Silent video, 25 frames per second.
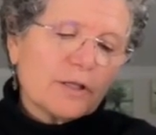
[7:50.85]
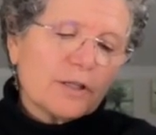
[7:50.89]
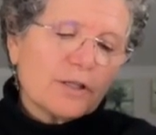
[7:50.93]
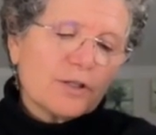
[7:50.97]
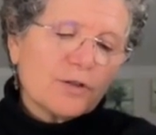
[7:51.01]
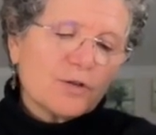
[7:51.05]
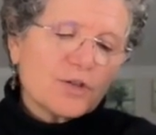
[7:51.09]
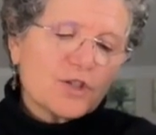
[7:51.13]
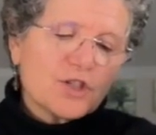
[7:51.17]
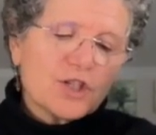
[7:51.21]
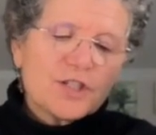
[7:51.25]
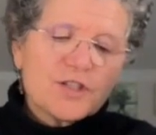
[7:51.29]
you
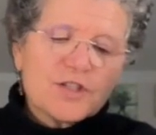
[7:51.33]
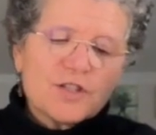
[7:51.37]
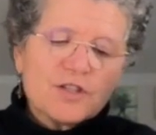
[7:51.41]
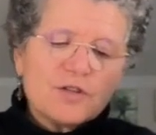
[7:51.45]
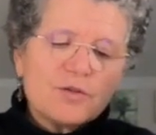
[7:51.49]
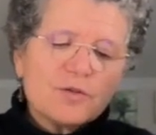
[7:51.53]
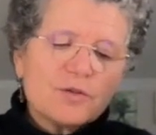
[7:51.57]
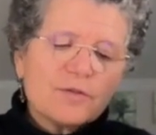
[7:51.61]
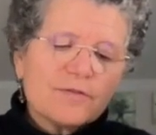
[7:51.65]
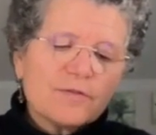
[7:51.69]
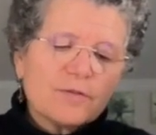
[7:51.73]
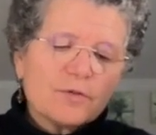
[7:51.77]
know, just
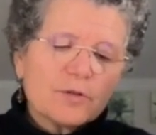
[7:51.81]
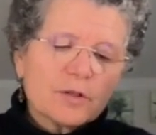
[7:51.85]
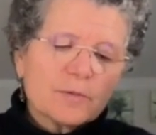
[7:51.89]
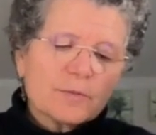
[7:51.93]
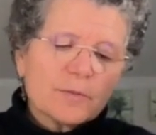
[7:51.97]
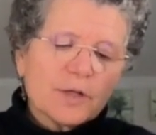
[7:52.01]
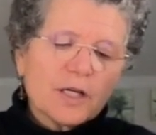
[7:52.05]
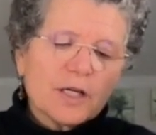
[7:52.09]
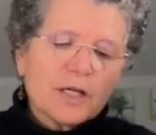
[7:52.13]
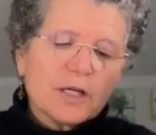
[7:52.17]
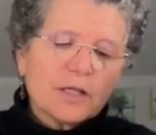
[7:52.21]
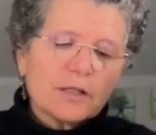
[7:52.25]
uniform
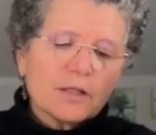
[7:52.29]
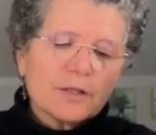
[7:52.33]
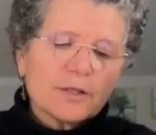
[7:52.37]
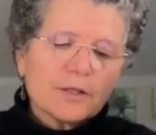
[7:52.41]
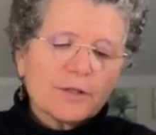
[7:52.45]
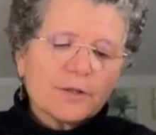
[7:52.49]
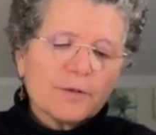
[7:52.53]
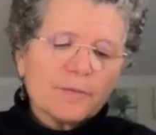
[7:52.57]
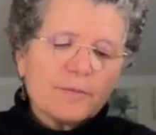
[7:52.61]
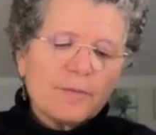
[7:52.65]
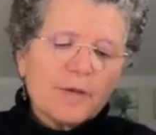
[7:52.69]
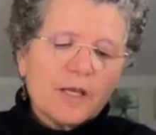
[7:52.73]

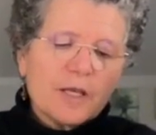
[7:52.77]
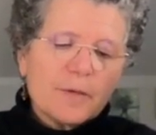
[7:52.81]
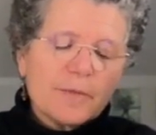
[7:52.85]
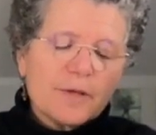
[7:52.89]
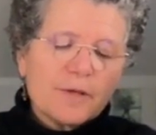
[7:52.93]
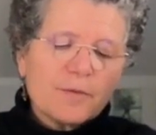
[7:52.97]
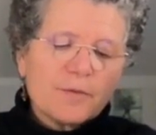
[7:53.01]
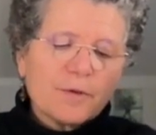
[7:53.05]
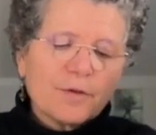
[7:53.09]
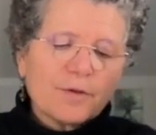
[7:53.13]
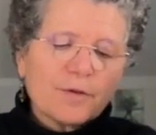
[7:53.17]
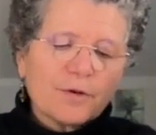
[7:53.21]
color,
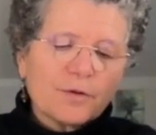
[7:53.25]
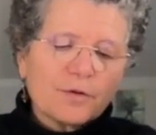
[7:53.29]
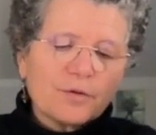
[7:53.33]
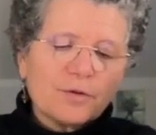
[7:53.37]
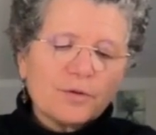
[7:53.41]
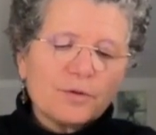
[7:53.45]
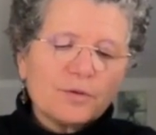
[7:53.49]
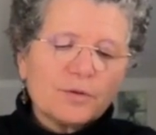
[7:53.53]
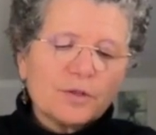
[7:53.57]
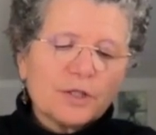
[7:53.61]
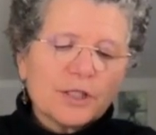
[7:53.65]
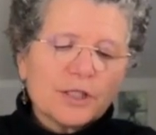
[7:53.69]
maybe with a
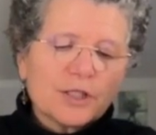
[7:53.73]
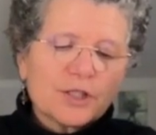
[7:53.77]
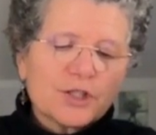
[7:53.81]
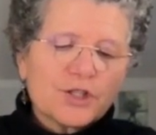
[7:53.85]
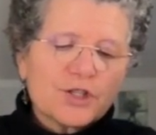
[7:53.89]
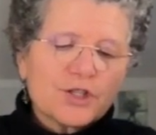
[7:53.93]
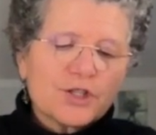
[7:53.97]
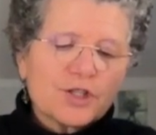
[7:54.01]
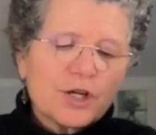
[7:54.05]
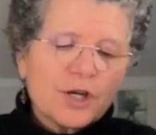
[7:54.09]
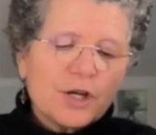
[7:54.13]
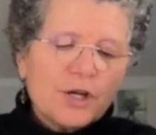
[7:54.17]

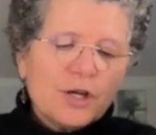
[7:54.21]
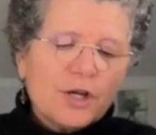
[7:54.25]
coolish